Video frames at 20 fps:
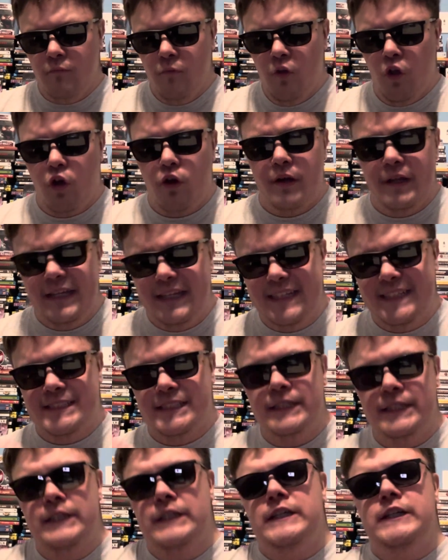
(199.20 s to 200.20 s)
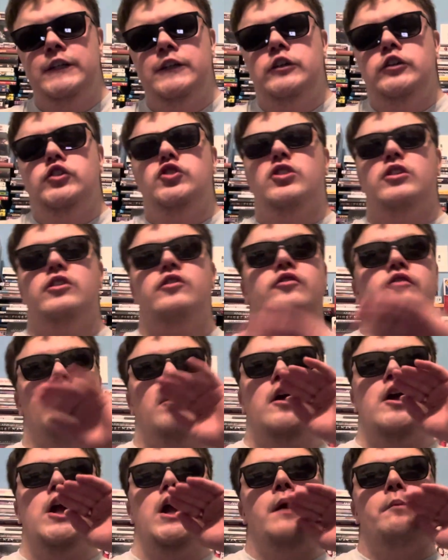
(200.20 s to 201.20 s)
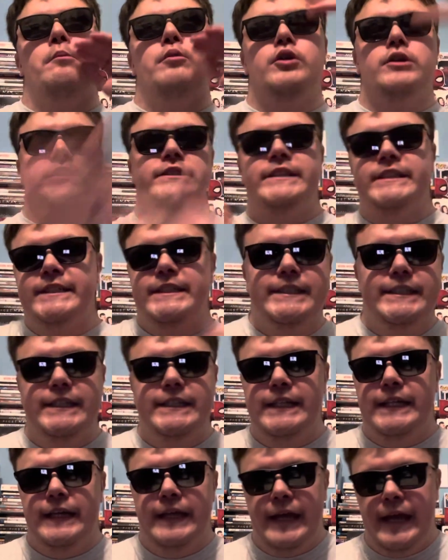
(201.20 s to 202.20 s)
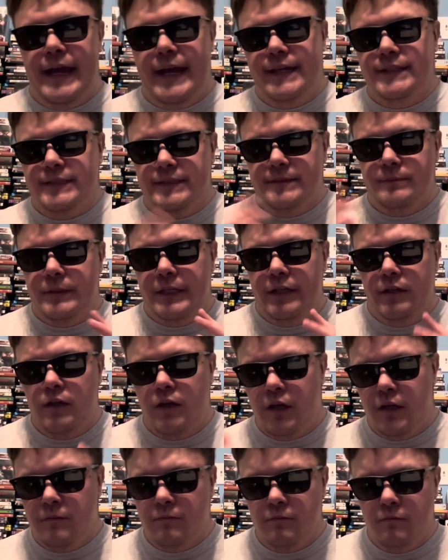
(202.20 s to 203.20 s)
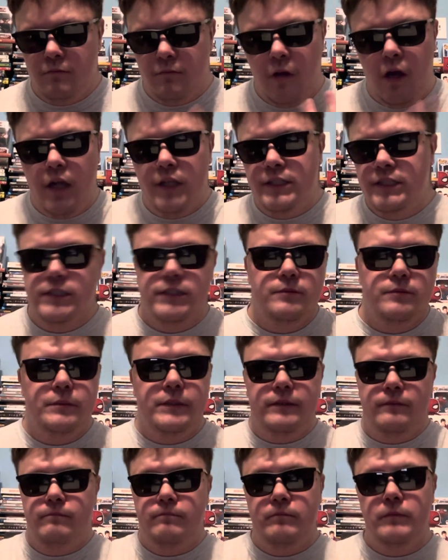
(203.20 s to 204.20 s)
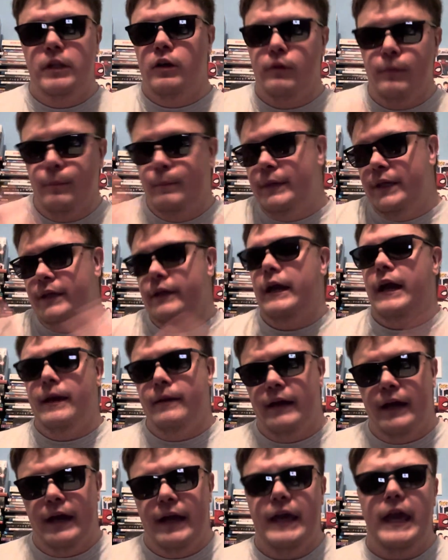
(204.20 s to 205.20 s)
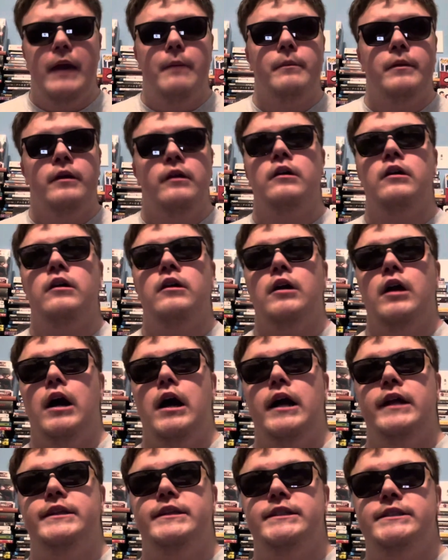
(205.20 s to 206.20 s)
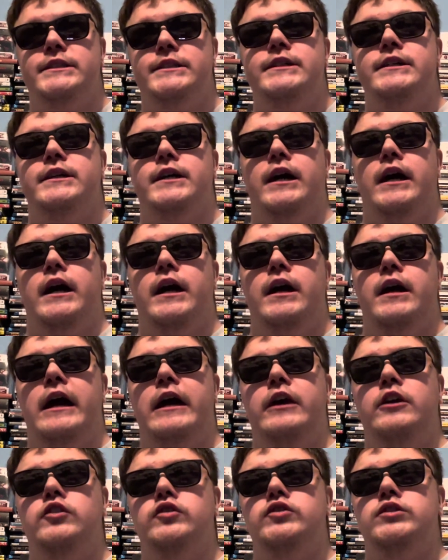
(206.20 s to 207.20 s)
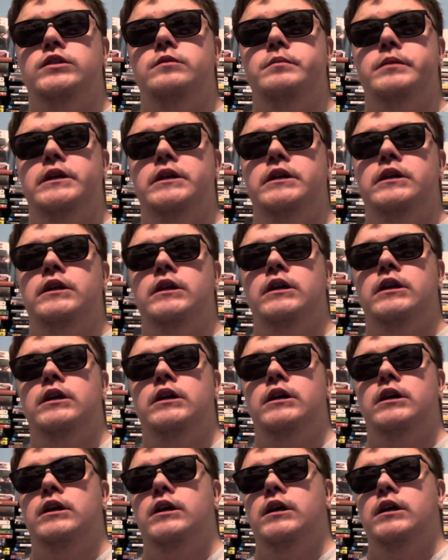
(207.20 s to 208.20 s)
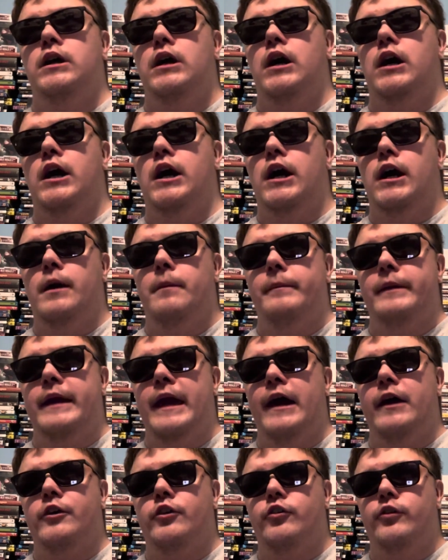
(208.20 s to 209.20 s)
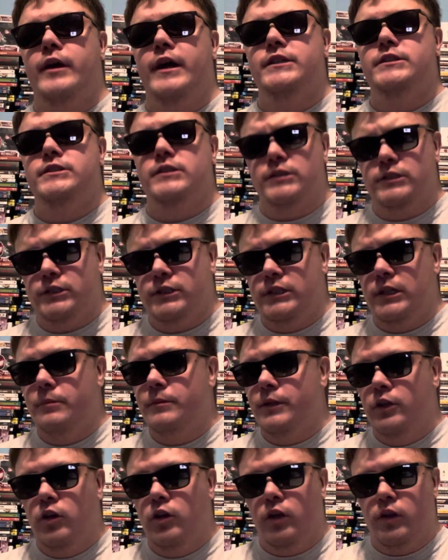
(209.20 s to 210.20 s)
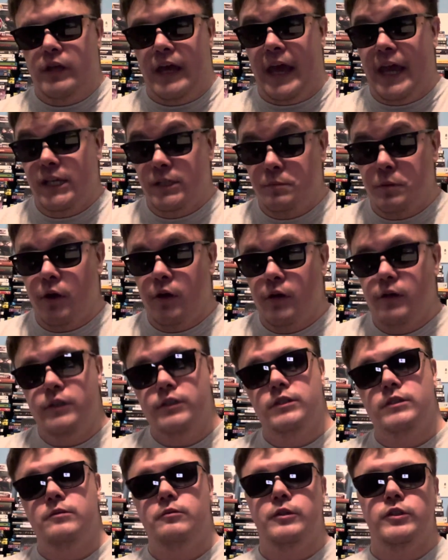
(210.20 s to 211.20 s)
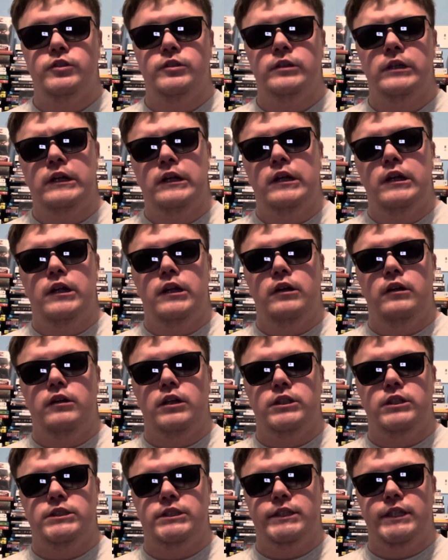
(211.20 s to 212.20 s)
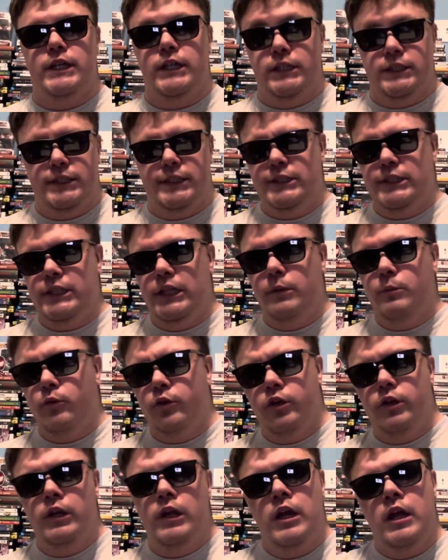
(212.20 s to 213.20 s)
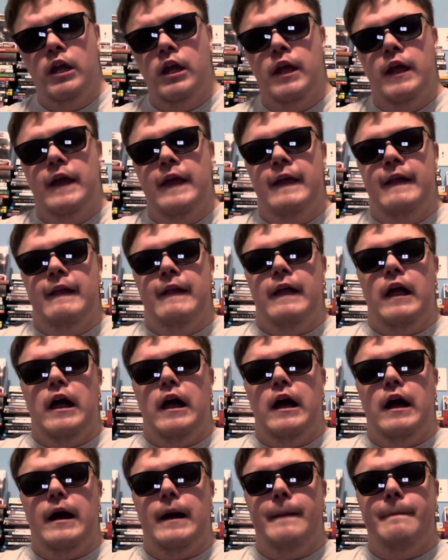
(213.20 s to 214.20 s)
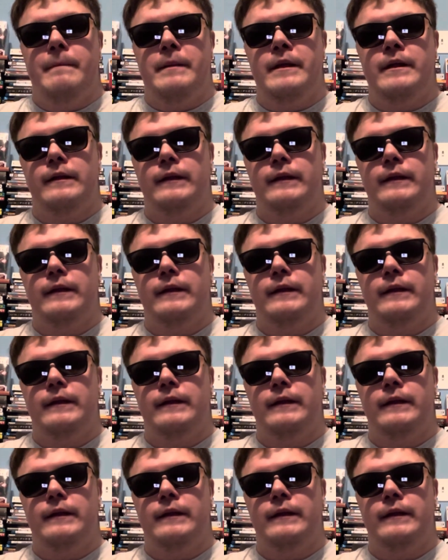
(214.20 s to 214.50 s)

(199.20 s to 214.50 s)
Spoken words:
or is sort of presented as being on autism. And you know, me, I am autistic. I used to be categorized under something called Asperger's, which doesn't exist anymore. So